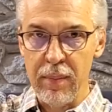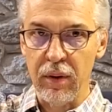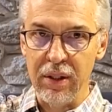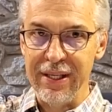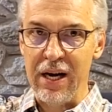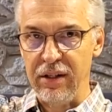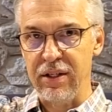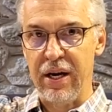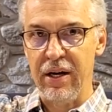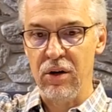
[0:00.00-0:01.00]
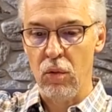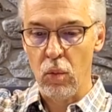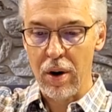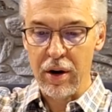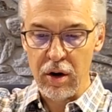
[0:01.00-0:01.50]
people on the outside
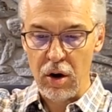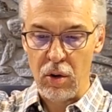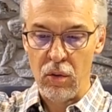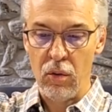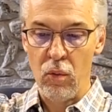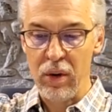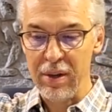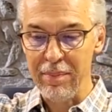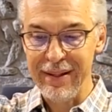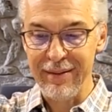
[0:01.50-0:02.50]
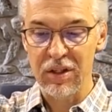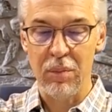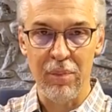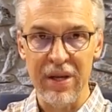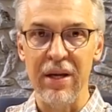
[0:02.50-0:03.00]
want to know what it means
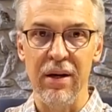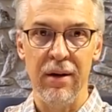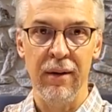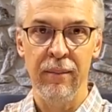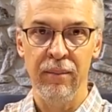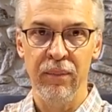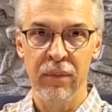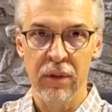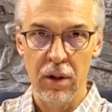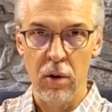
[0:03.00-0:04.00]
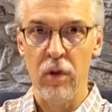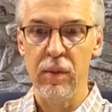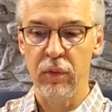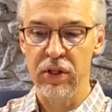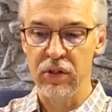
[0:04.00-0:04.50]
to be a
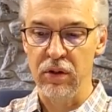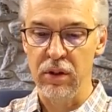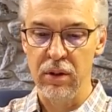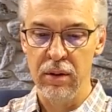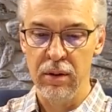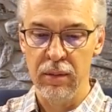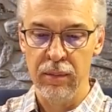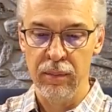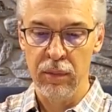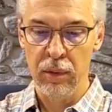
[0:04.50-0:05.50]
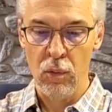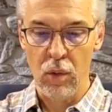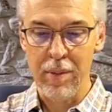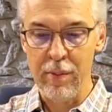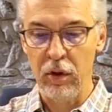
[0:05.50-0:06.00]
holy priesthood,
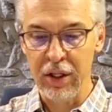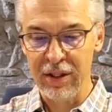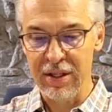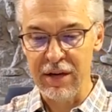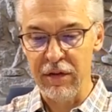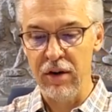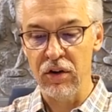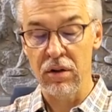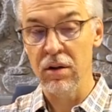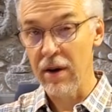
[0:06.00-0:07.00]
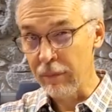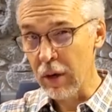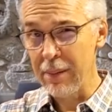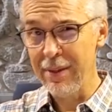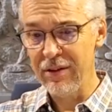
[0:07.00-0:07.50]
when people look at the definition of
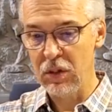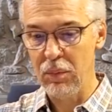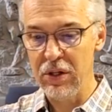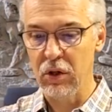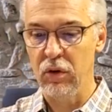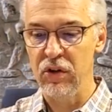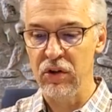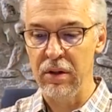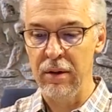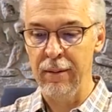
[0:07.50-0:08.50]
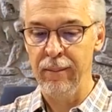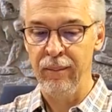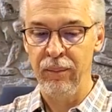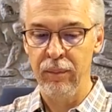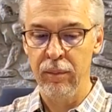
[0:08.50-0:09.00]
what it means to be a Christian,
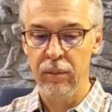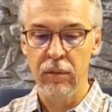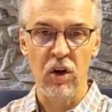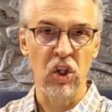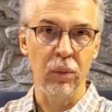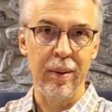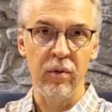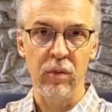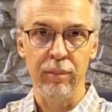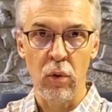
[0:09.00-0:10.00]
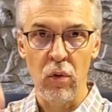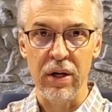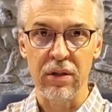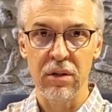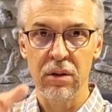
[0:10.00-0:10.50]
they should be able to
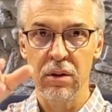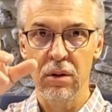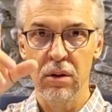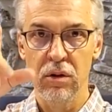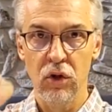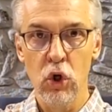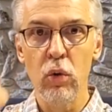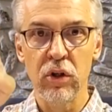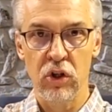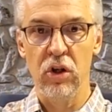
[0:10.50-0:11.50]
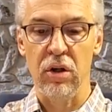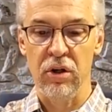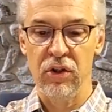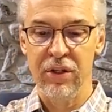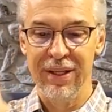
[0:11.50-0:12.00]
point to a
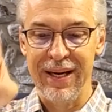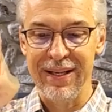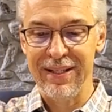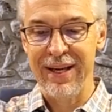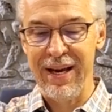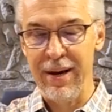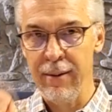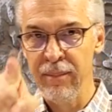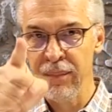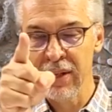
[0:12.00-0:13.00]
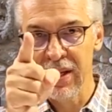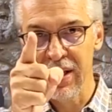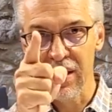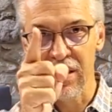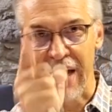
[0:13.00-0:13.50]
church and say,
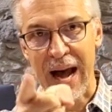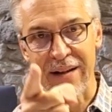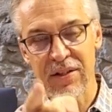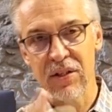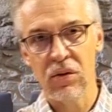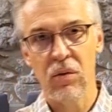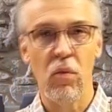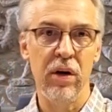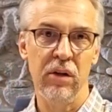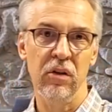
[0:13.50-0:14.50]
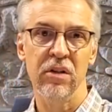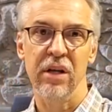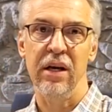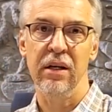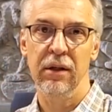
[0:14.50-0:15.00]
that's what it looks
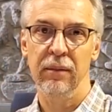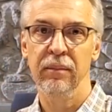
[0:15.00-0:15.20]
like.